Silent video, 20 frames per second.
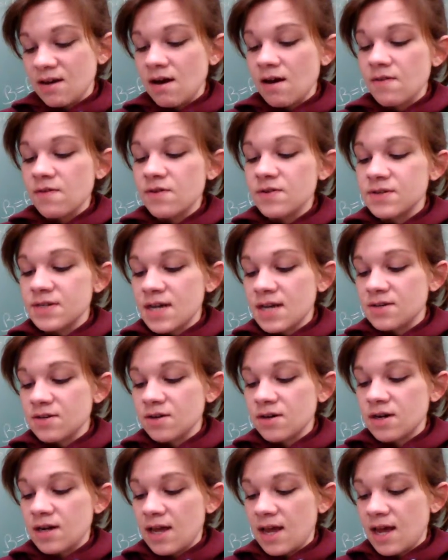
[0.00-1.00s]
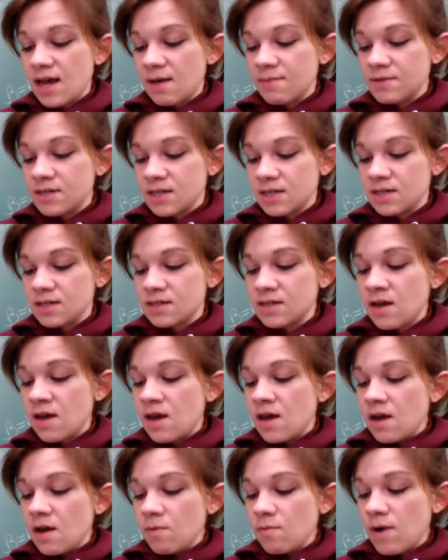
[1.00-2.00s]
other desert inhabitants
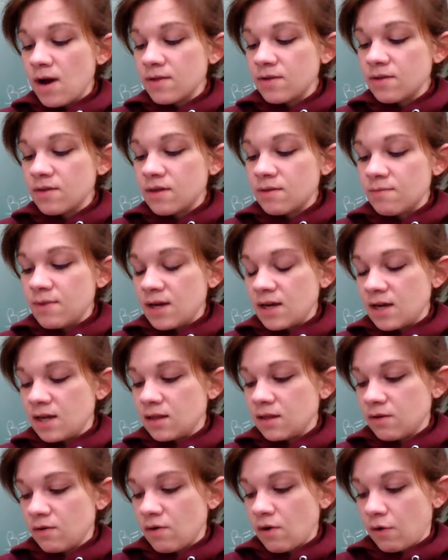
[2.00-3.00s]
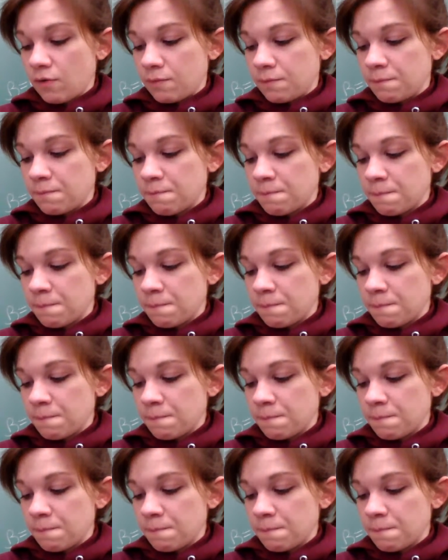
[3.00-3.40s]
rather than making their own.